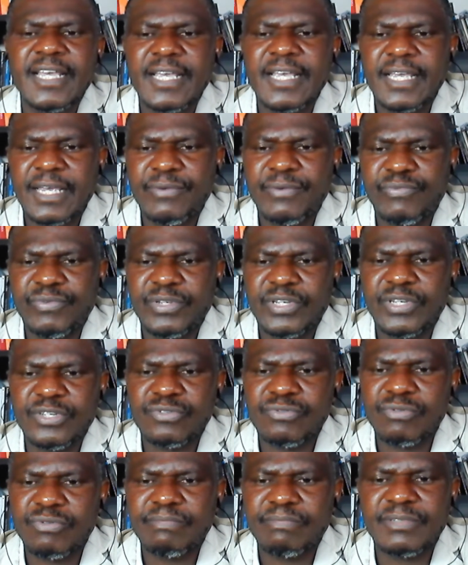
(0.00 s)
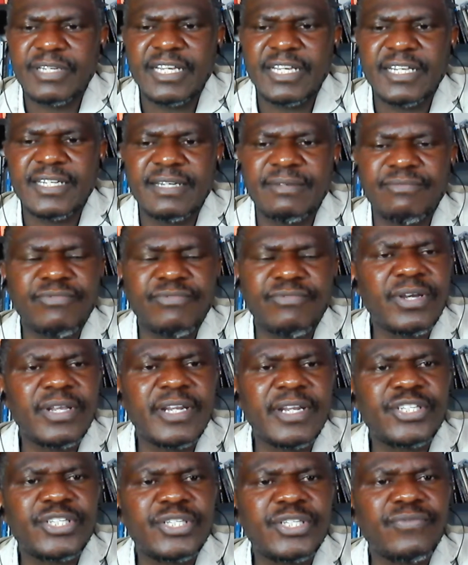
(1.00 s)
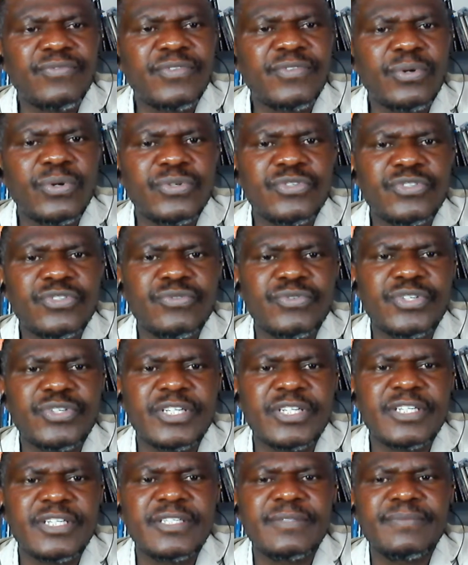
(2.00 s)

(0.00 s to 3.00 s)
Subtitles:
evidence obtained in violation of the Constitution